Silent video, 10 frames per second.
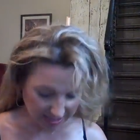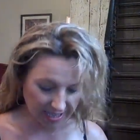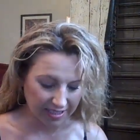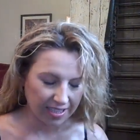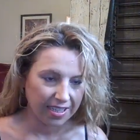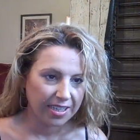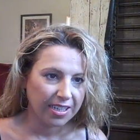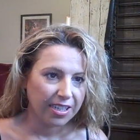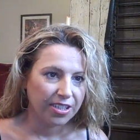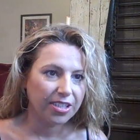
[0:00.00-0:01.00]
that
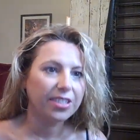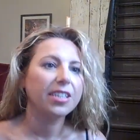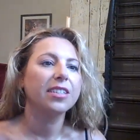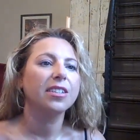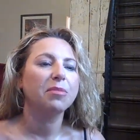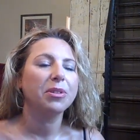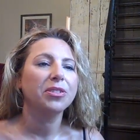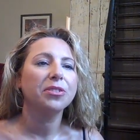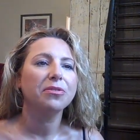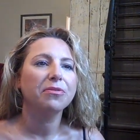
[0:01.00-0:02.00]
she sees a
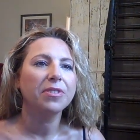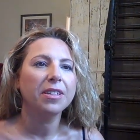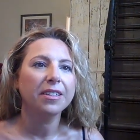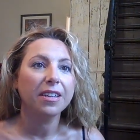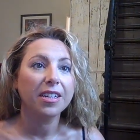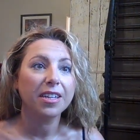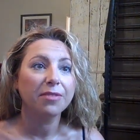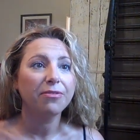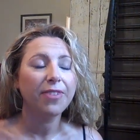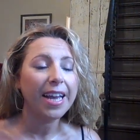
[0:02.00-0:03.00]
bunch of
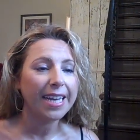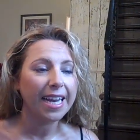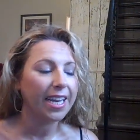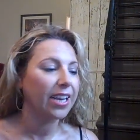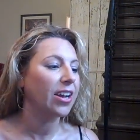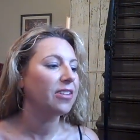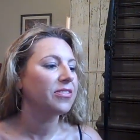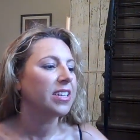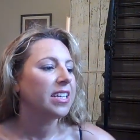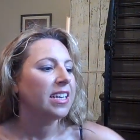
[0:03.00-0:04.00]
uh, fat hanging
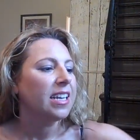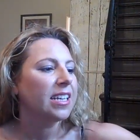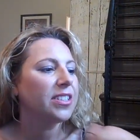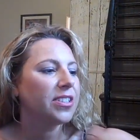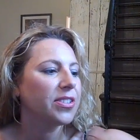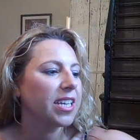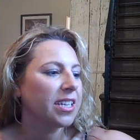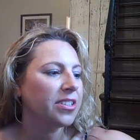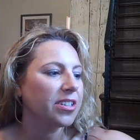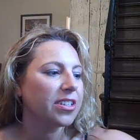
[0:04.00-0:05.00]
off. And so the
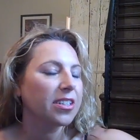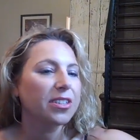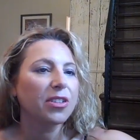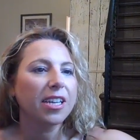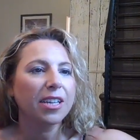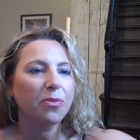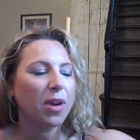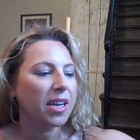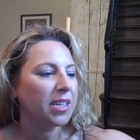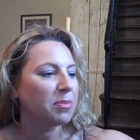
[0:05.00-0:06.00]
answer, like,
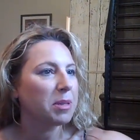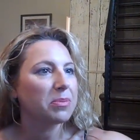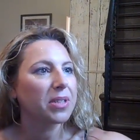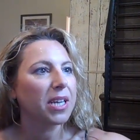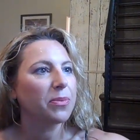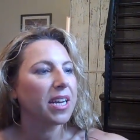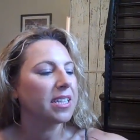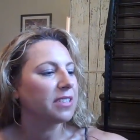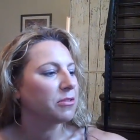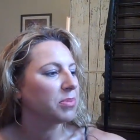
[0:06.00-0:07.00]
why do people gain weight
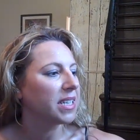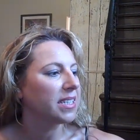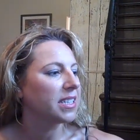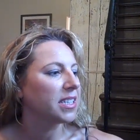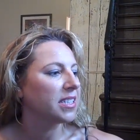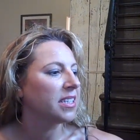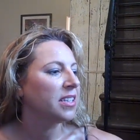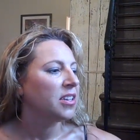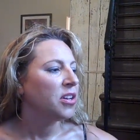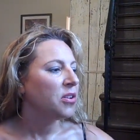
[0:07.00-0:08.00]
in different places?
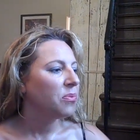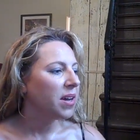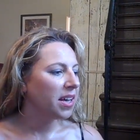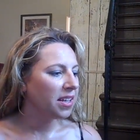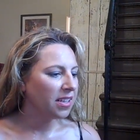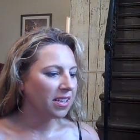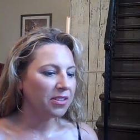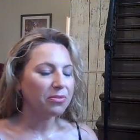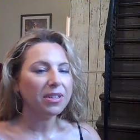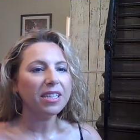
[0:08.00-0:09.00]
Well,
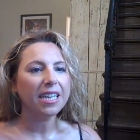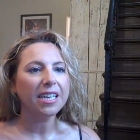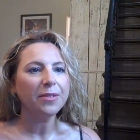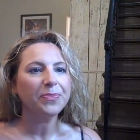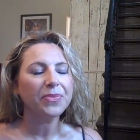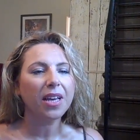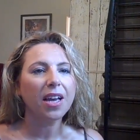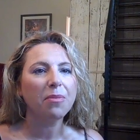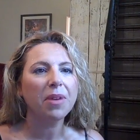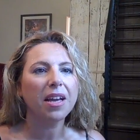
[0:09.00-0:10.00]
really,
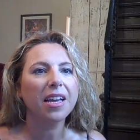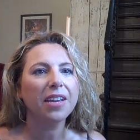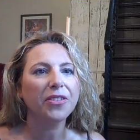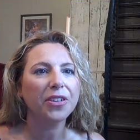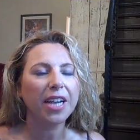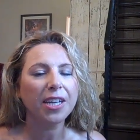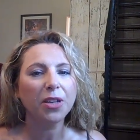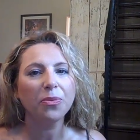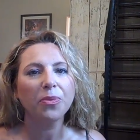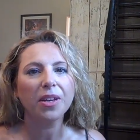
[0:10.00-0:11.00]
um, uh, if you're
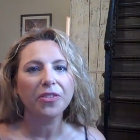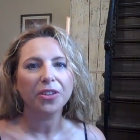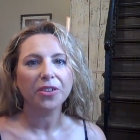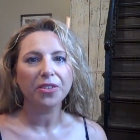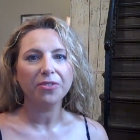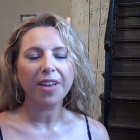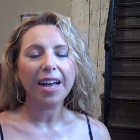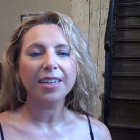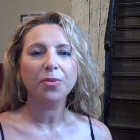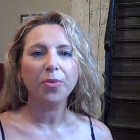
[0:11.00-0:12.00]
gaining, if you're
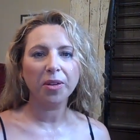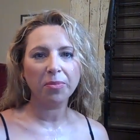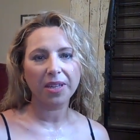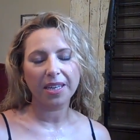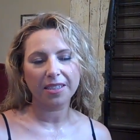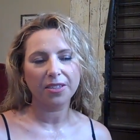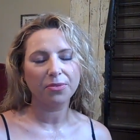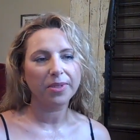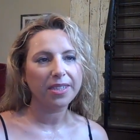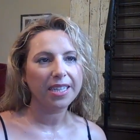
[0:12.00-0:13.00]
fat in one place, it's
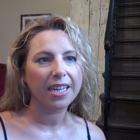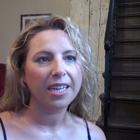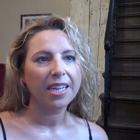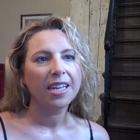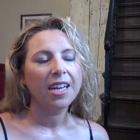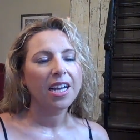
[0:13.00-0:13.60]
really